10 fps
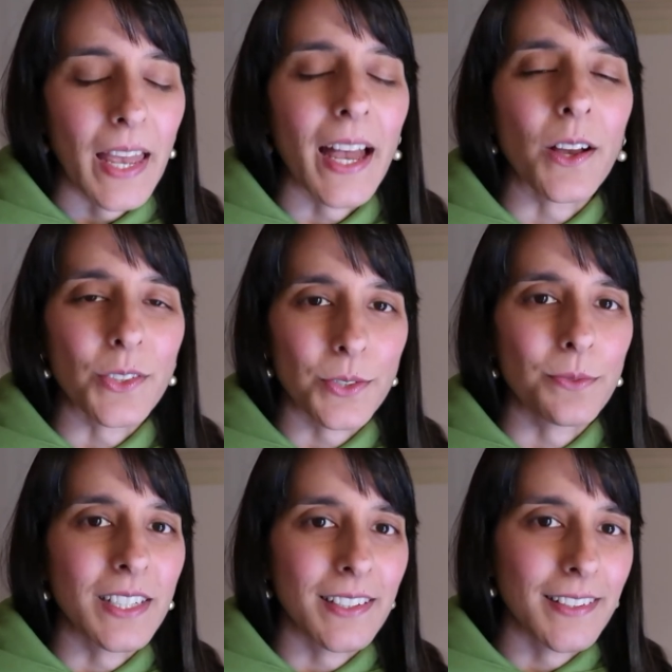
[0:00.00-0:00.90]
how to
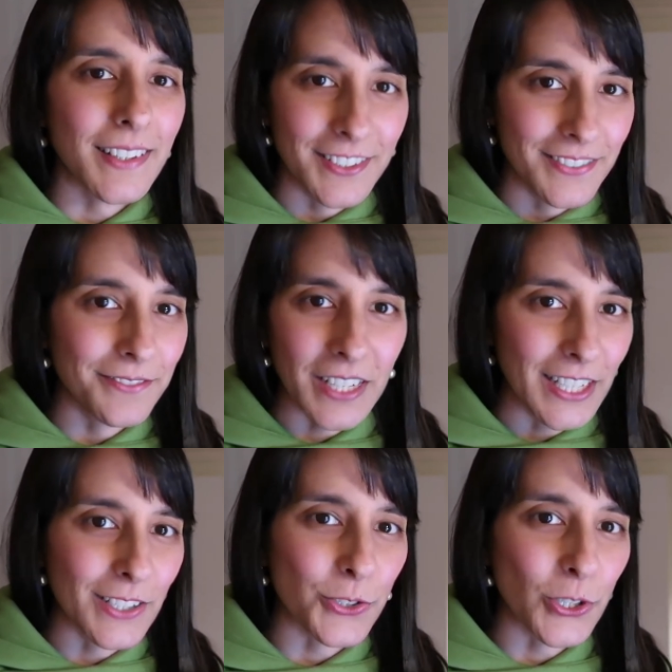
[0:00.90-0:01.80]
read a
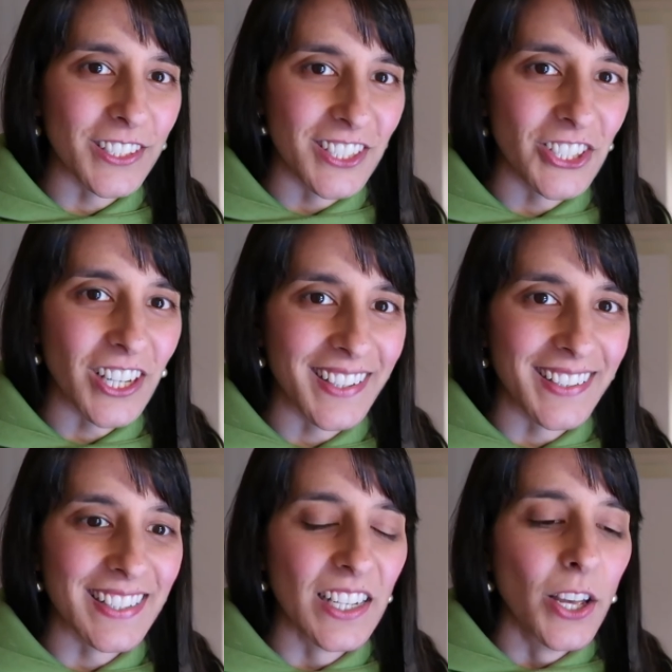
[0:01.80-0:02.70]
Vedic astrology
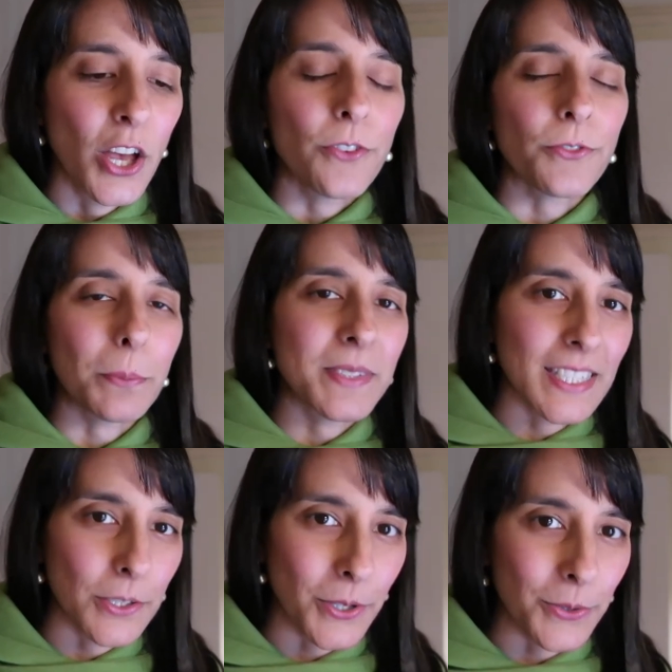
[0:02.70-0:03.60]
chart from
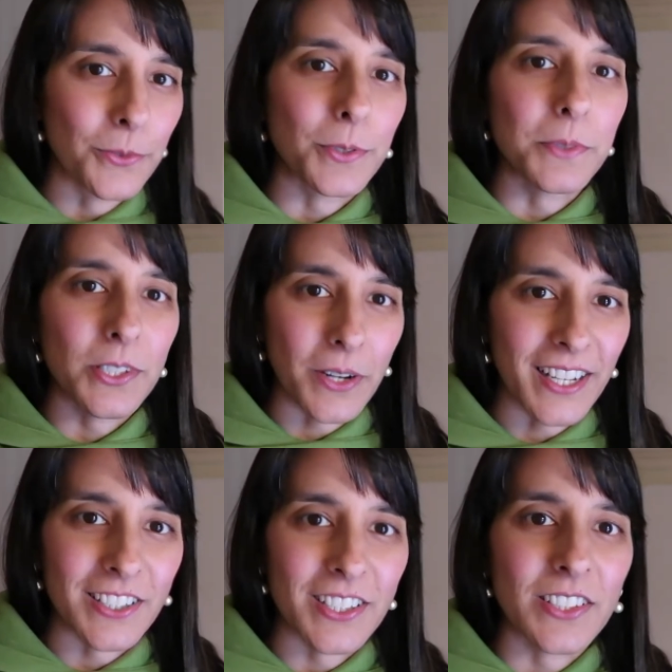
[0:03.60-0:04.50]
zero, from
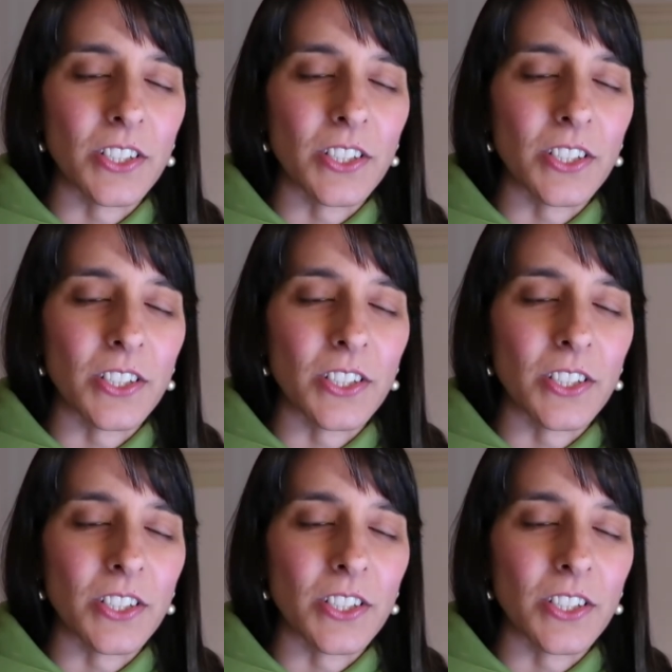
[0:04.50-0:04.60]
scratch.